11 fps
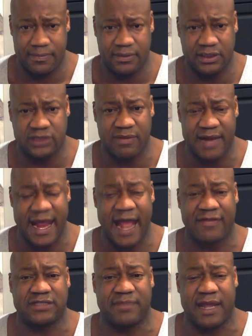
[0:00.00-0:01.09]
This woman had
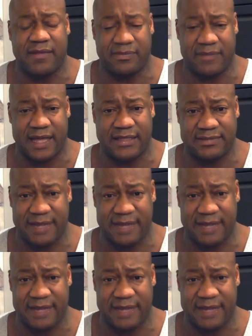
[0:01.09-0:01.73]
this baby by this